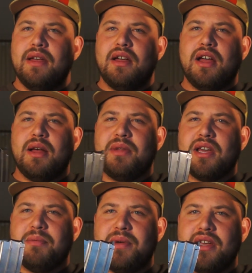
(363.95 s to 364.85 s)
like
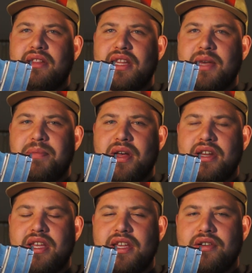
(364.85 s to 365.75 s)
a big lip on
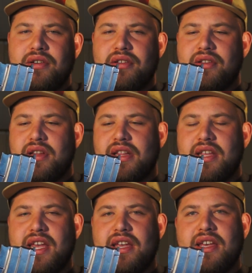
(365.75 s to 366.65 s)
here like
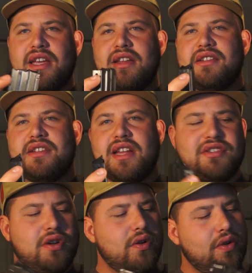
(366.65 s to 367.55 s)
the AK does. It
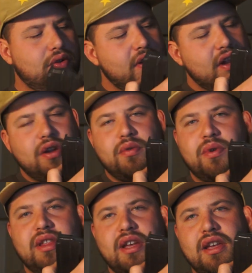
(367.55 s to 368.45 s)
has a hole
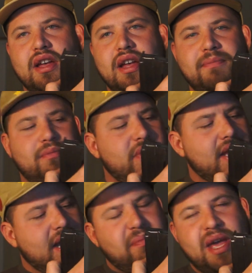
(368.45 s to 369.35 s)
with a with
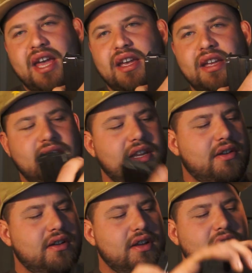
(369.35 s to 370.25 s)
like a peg in
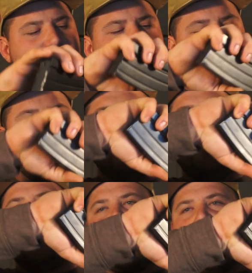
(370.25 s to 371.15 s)
here that you're going to
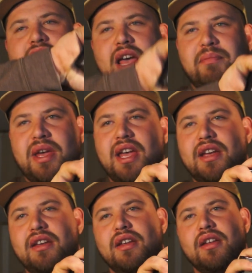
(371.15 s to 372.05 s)
hook on that
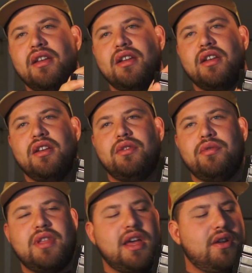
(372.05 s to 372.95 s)
peg
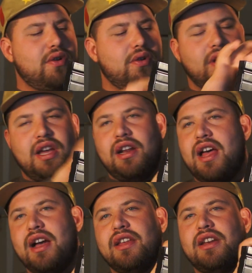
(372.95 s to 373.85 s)
through that hole and
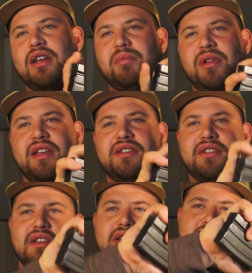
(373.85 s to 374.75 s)
lock it into
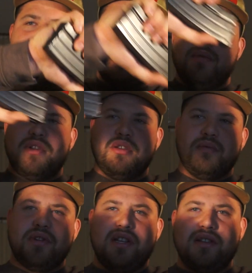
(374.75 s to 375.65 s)
place. And when you
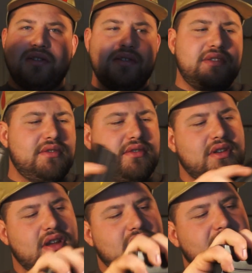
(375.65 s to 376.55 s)
release,
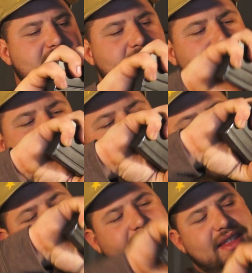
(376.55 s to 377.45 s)
same thing. But
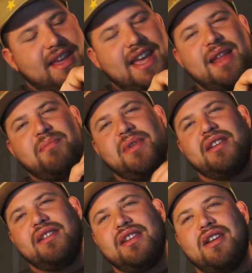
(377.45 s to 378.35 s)
it can be,
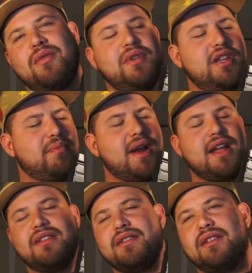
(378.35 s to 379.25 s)
you know, when you
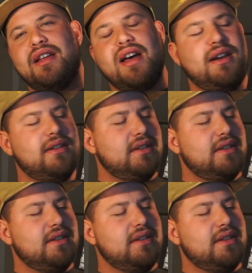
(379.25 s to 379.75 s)
practice a lot,